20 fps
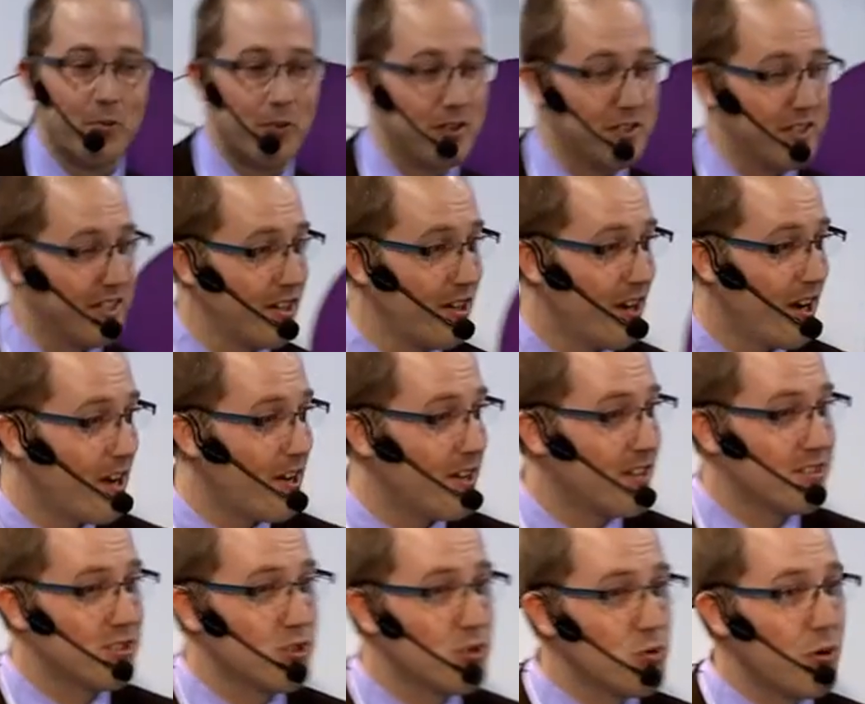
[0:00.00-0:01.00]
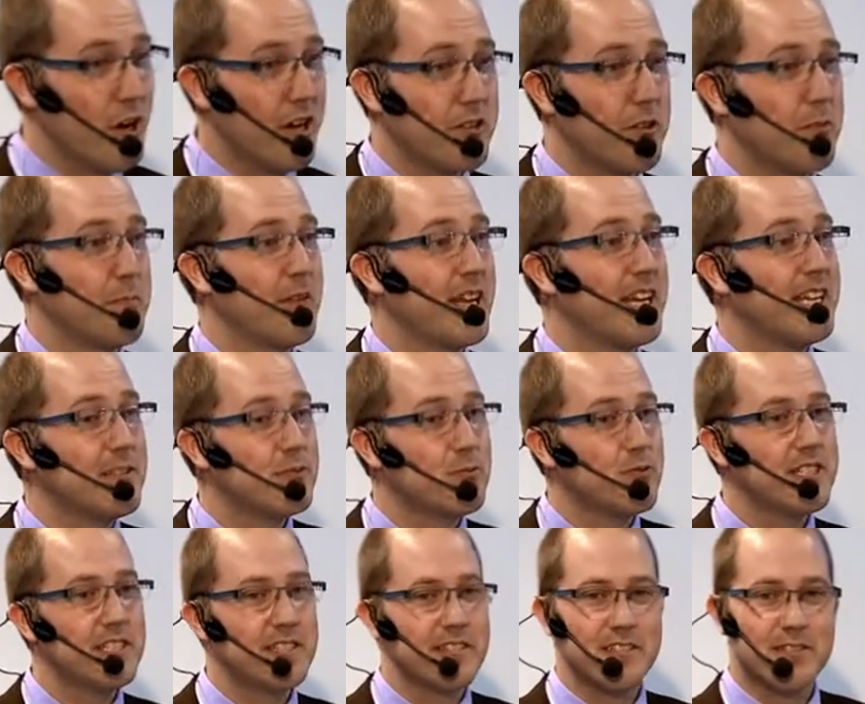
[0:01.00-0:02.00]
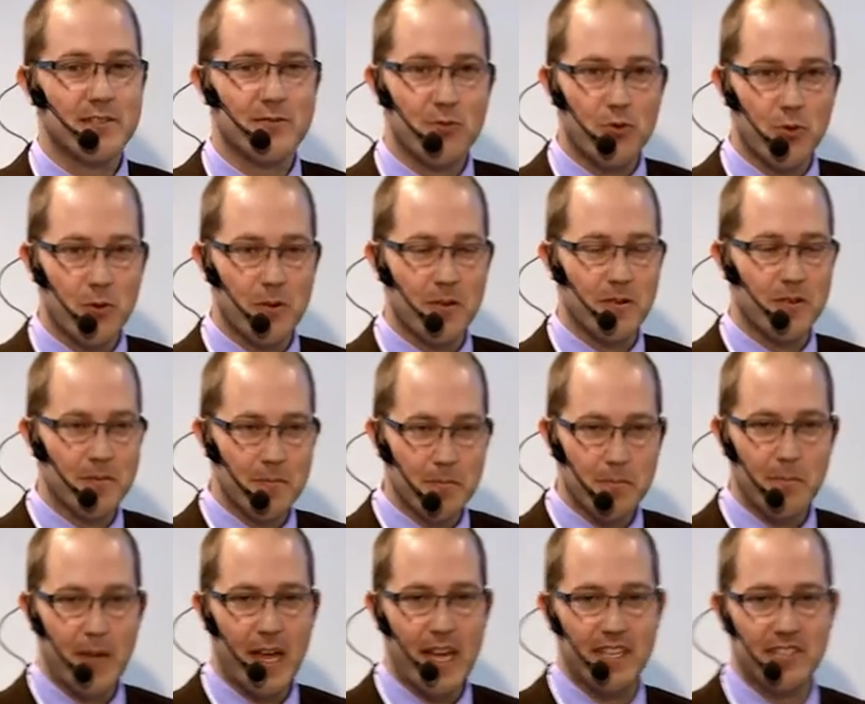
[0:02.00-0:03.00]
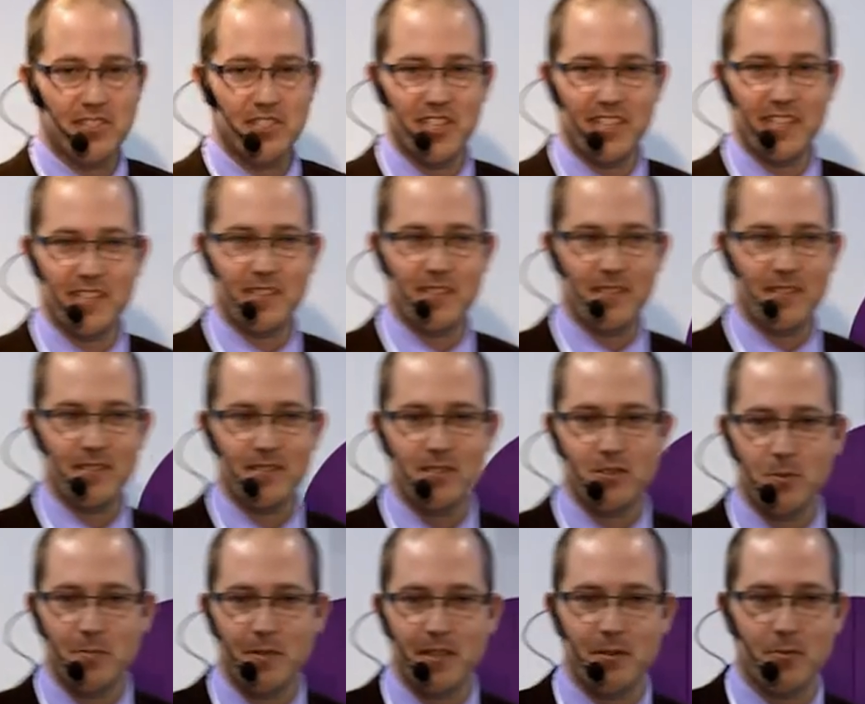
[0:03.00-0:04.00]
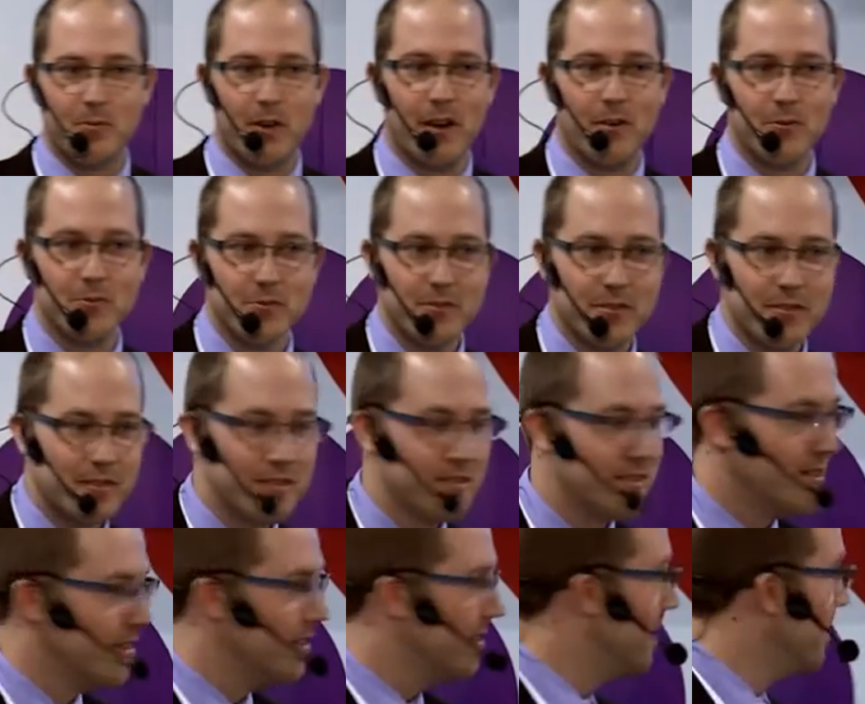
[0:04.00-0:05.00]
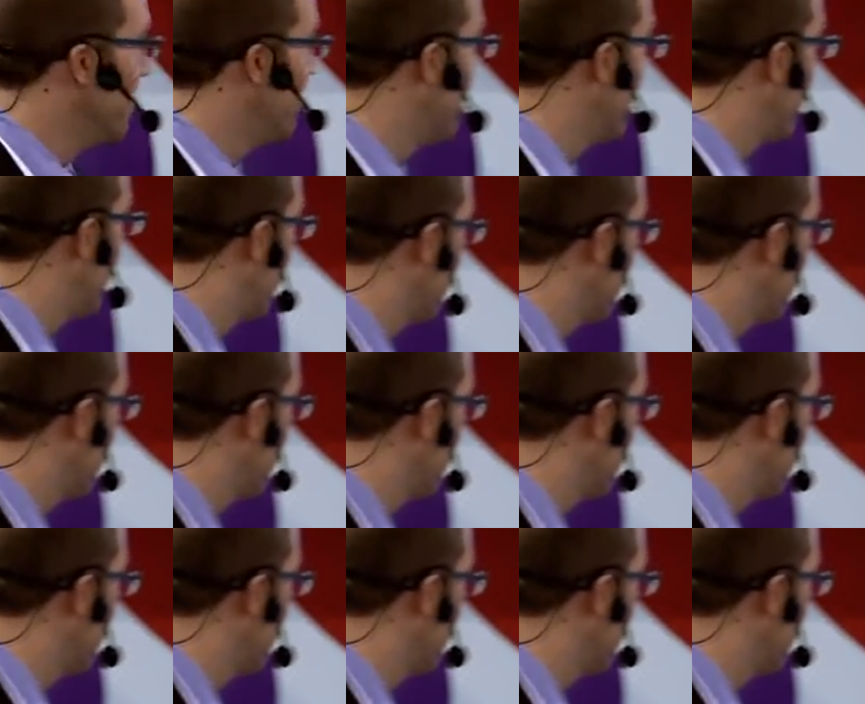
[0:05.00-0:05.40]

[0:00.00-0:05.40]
Well, there are two other main reasons for packaging to be around. But